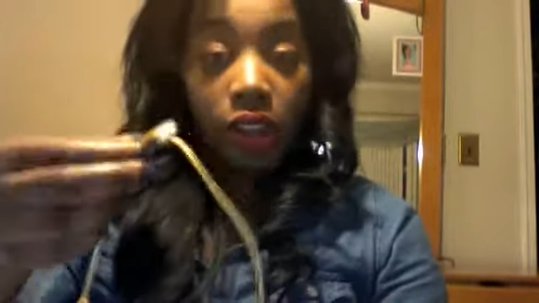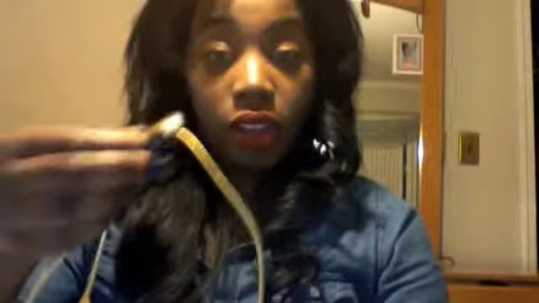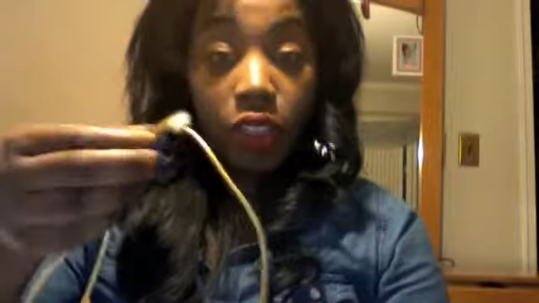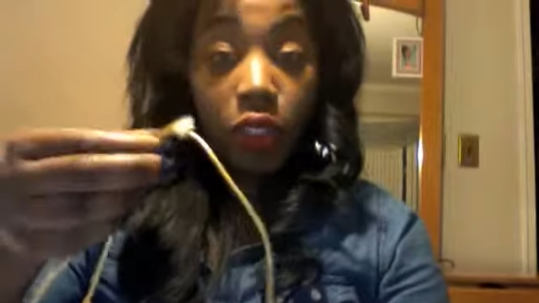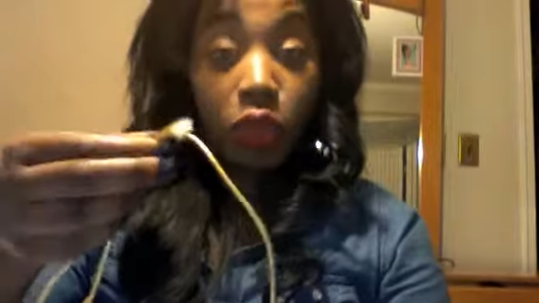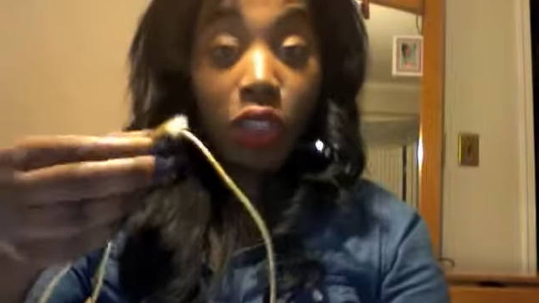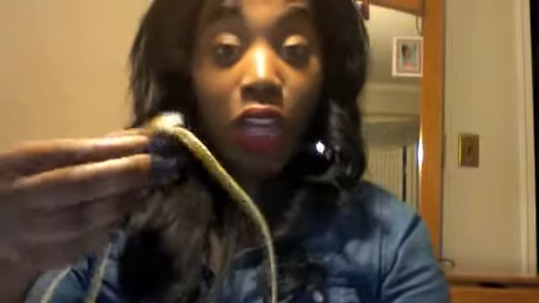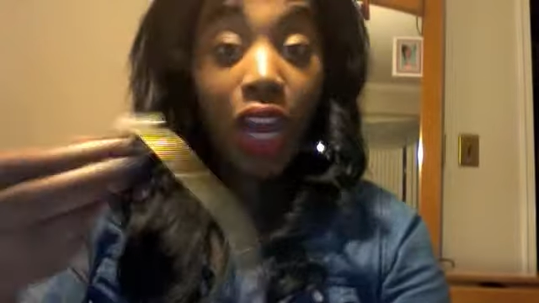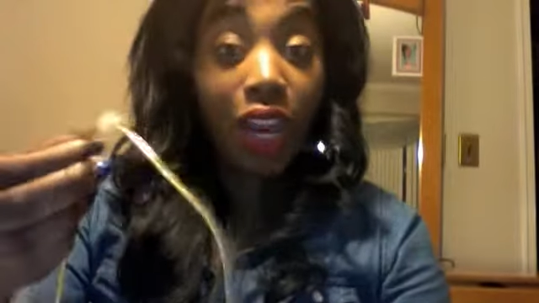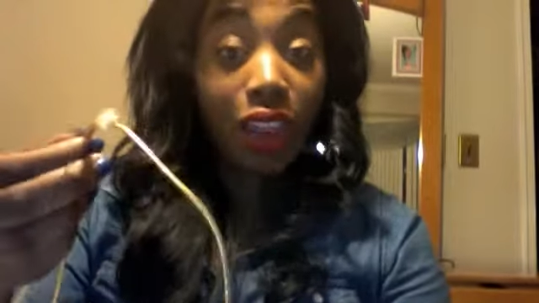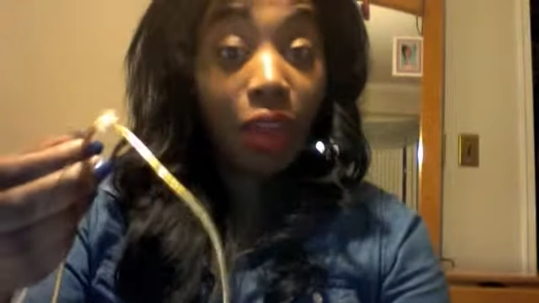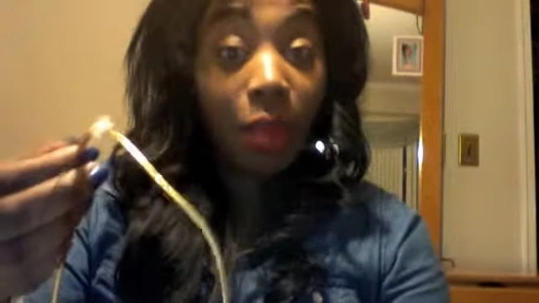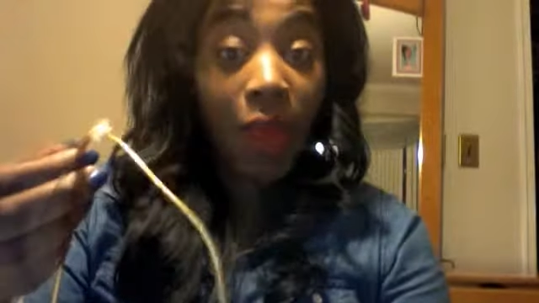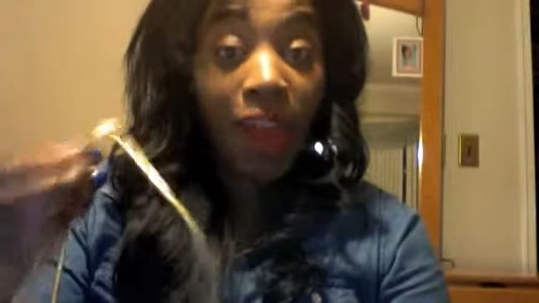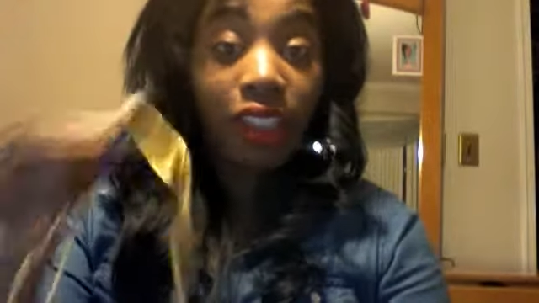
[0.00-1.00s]
Use a color
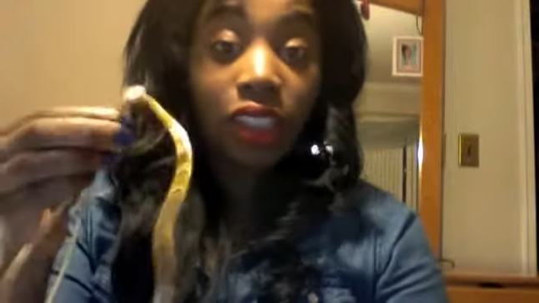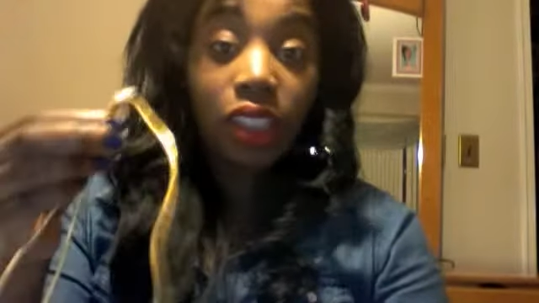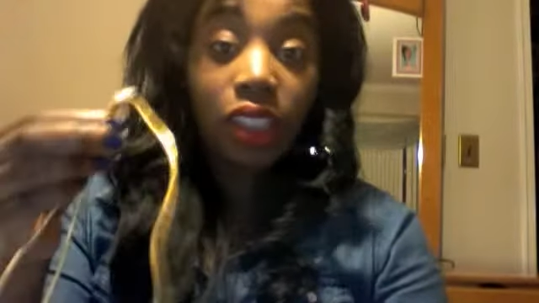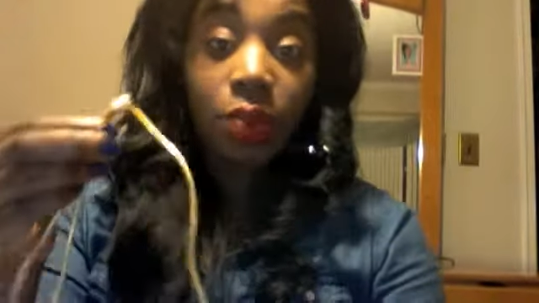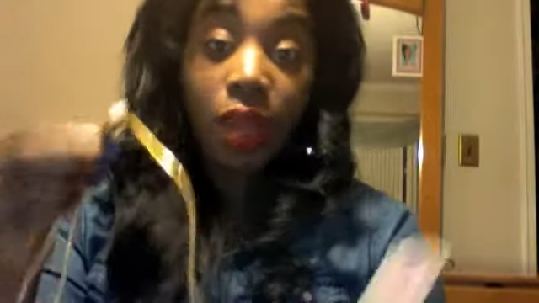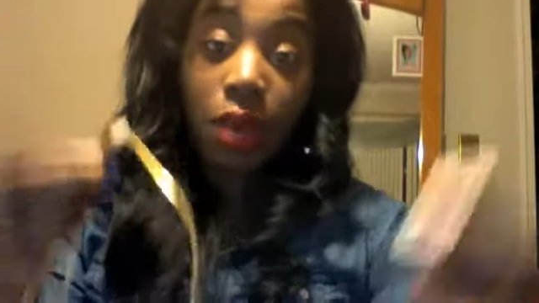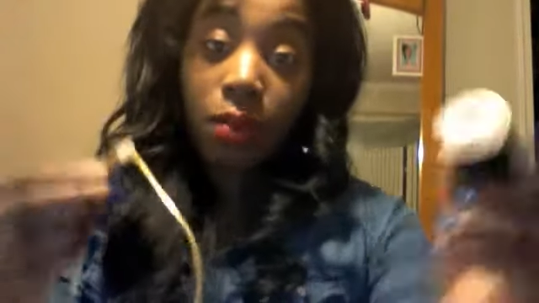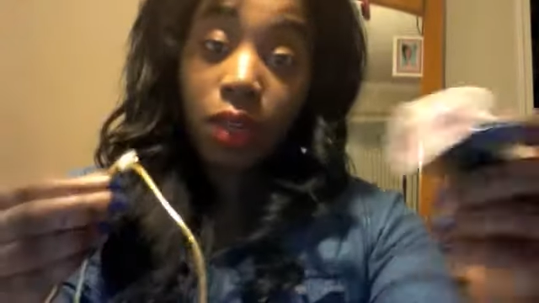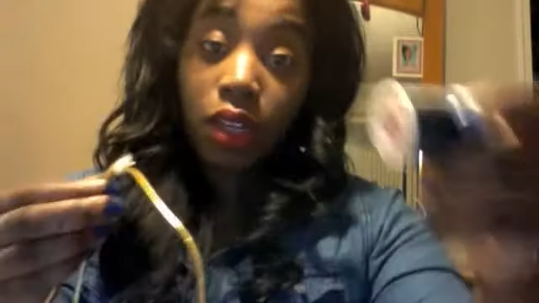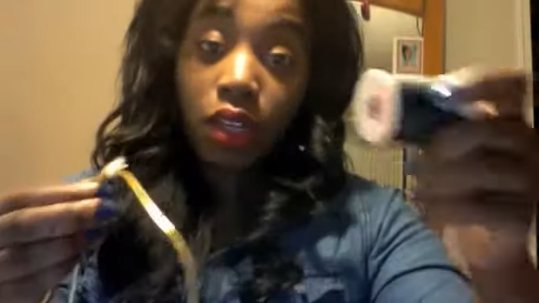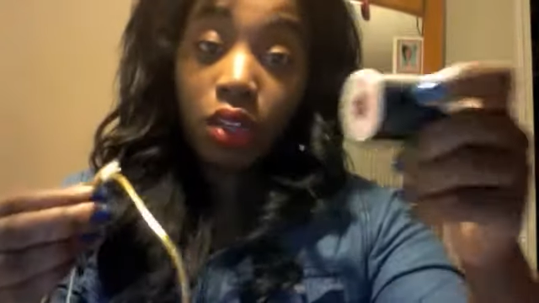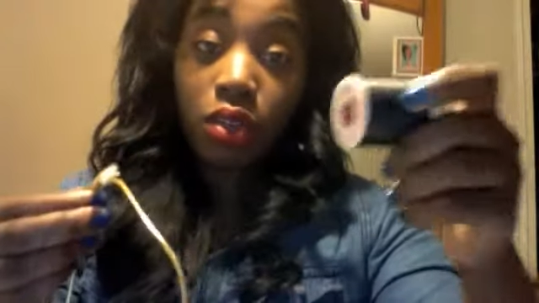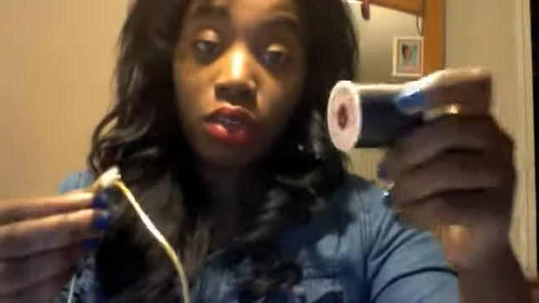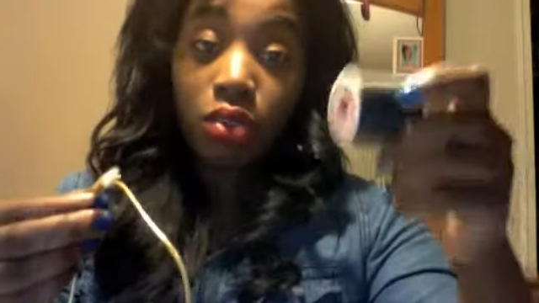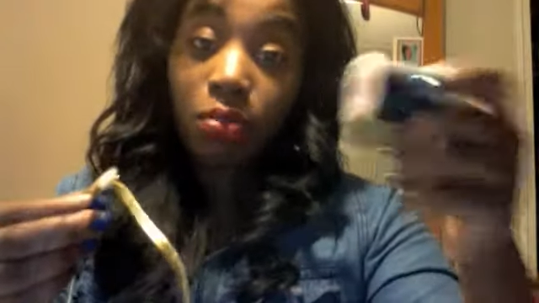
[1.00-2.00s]
that matches, but I'm going to
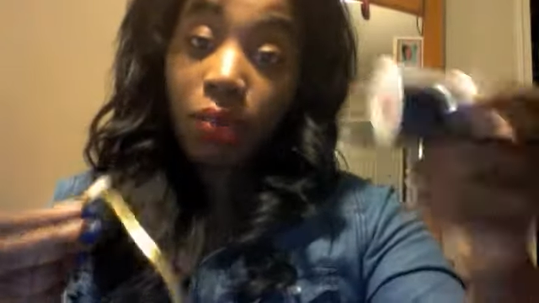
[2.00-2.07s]
use